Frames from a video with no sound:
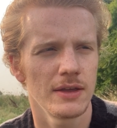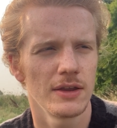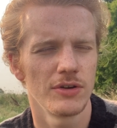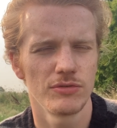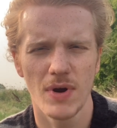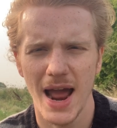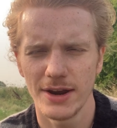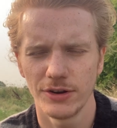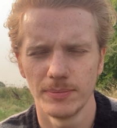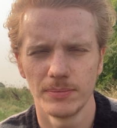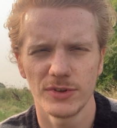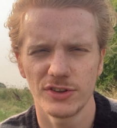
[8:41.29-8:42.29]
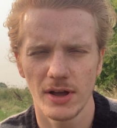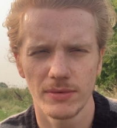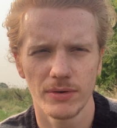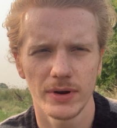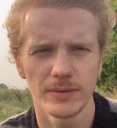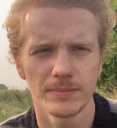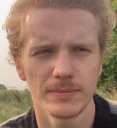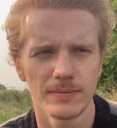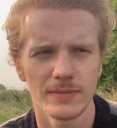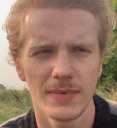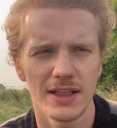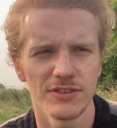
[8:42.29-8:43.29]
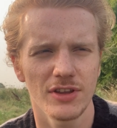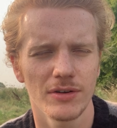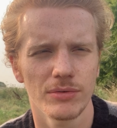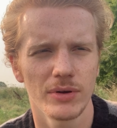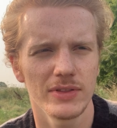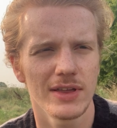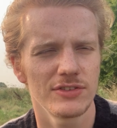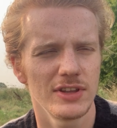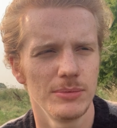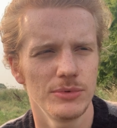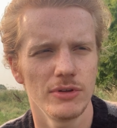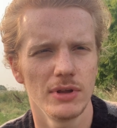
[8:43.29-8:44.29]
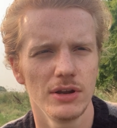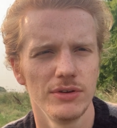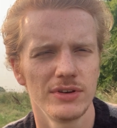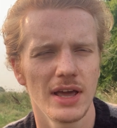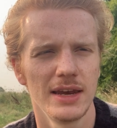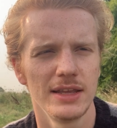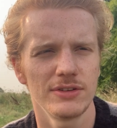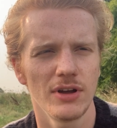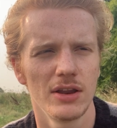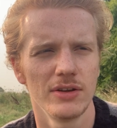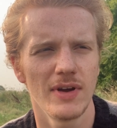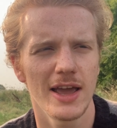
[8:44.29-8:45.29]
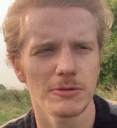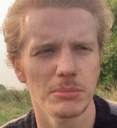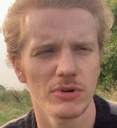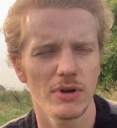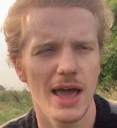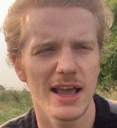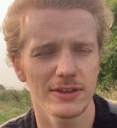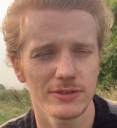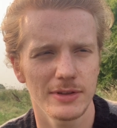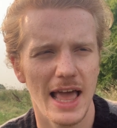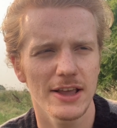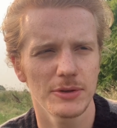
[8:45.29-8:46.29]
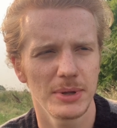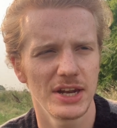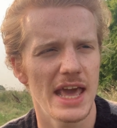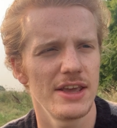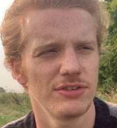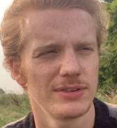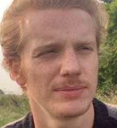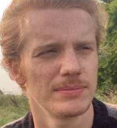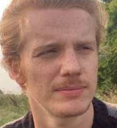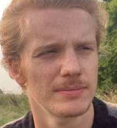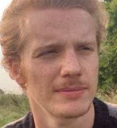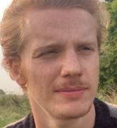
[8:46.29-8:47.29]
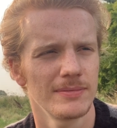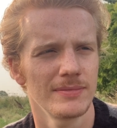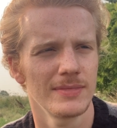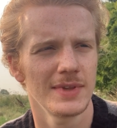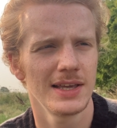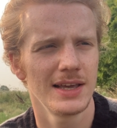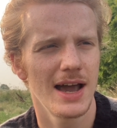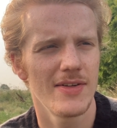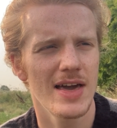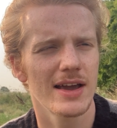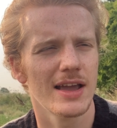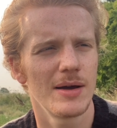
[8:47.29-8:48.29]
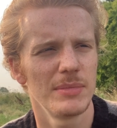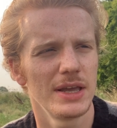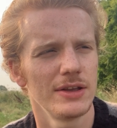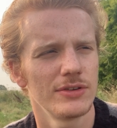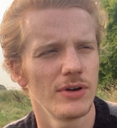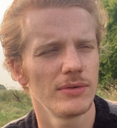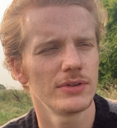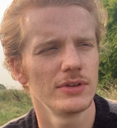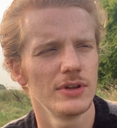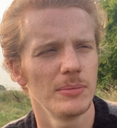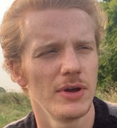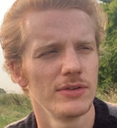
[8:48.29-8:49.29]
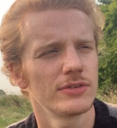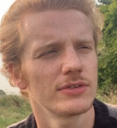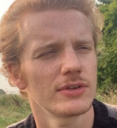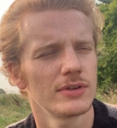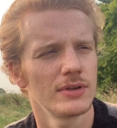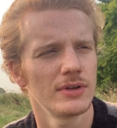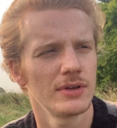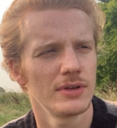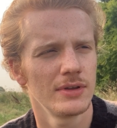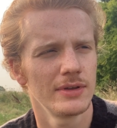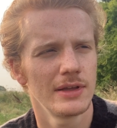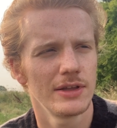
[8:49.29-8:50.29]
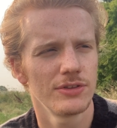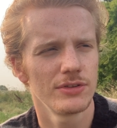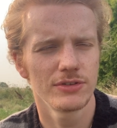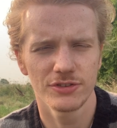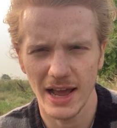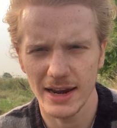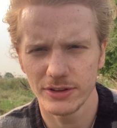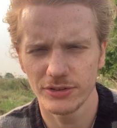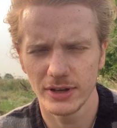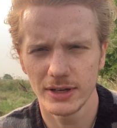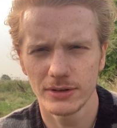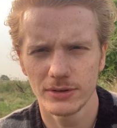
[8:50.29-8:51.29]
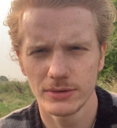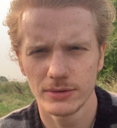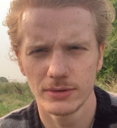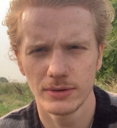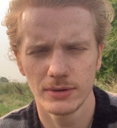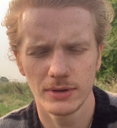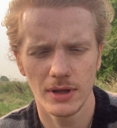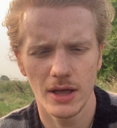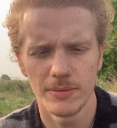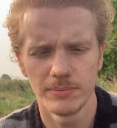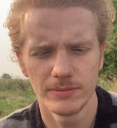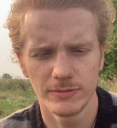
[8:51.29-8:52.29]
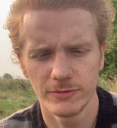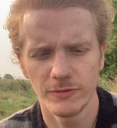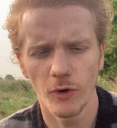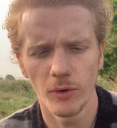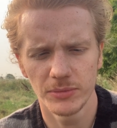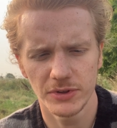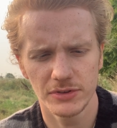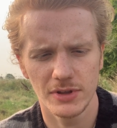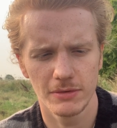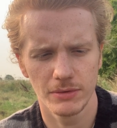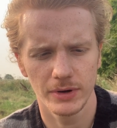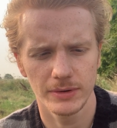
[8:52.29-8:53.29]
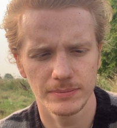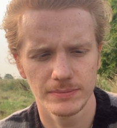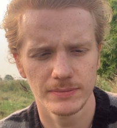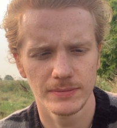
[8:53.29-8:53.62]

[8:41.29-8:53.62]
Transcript: you know, random suffering, and suffering that seems to elude any kind of explanation. And that can be often the most challenging forms of suffering,